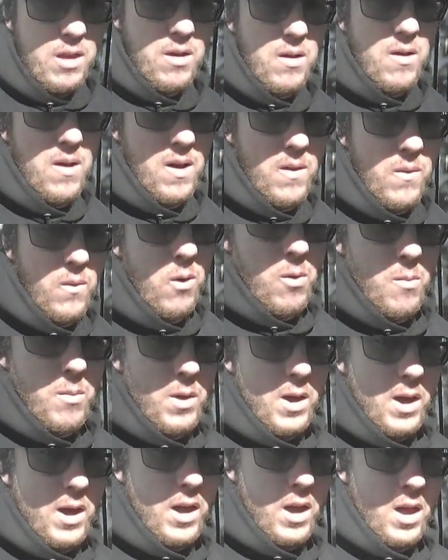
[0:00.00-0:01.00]
so I wore
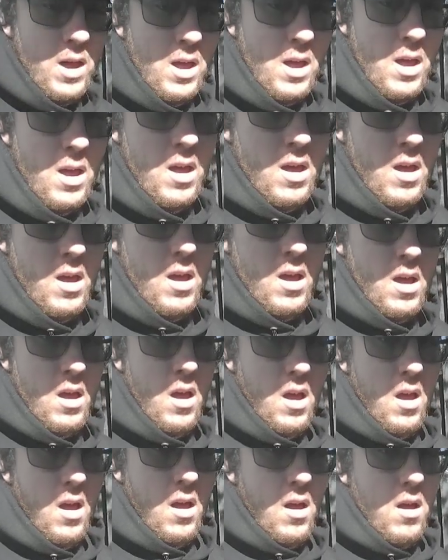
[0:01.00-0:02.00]
my
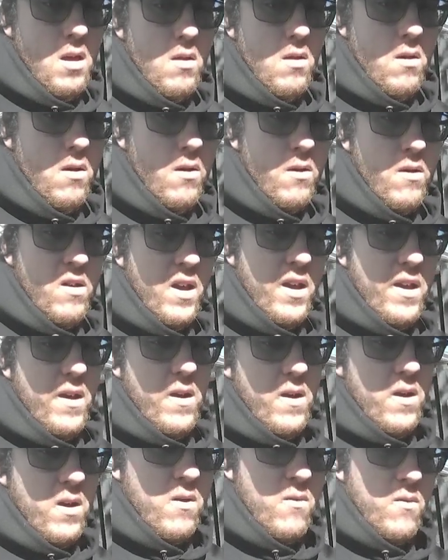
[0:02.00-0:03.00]
Lower
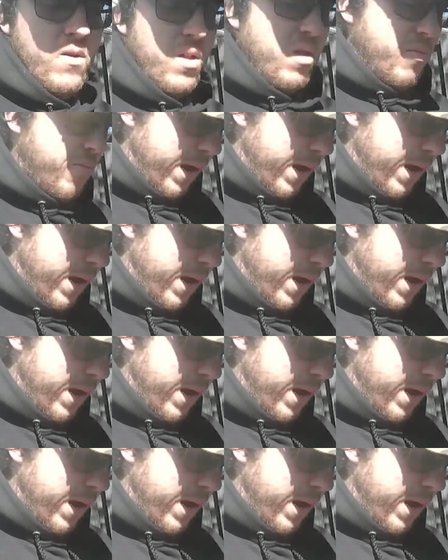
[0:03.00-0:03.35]
Tiana with